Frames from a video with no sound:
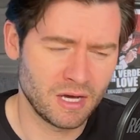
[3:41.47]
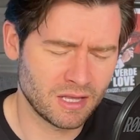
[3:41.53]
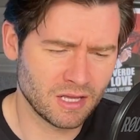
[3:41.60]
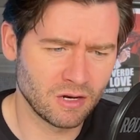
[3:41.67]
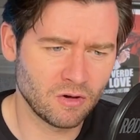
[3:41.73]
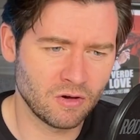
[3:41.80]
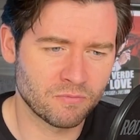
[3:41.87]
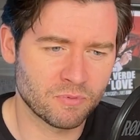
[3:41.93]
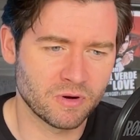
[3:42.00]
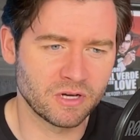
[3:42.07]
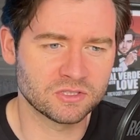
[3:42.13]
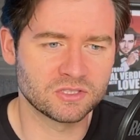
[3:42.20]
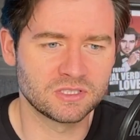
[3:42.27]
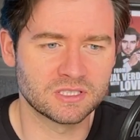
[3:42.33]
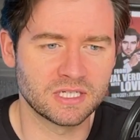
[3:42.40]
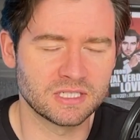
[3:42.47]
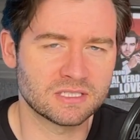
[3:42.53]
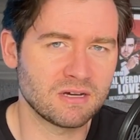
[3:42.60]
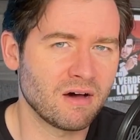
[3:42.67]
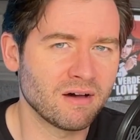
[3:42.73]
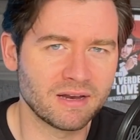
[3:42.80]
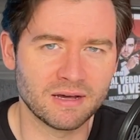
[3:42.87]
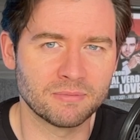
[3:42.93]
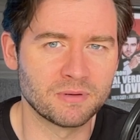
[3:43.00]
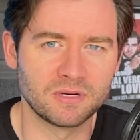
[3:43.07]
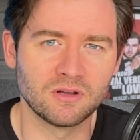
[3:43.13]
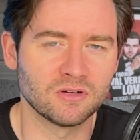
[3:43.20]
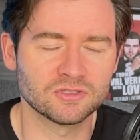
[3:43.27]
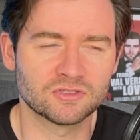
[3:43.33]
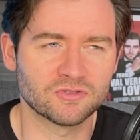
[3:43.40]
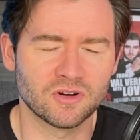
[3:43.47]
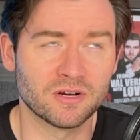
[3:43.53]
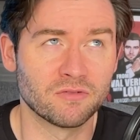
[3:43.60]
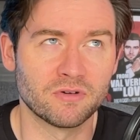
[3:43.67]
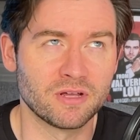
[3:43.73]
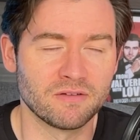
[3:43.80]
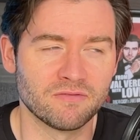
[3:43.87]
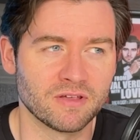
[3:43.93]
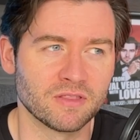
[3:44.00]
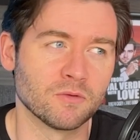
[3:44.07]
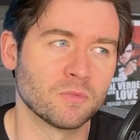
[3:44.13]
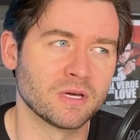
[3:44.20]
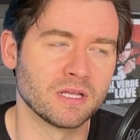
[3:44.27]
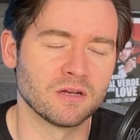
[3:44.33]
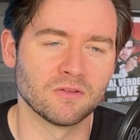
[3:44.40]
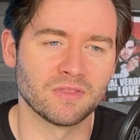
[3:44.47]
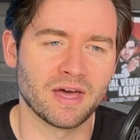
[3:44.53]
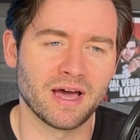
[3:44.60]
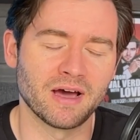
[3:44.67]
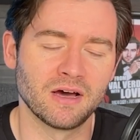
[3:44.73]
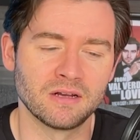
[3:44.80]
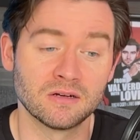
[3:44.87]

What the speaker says: lot of productions get tied up in knots trying to reinvent the wheel on that.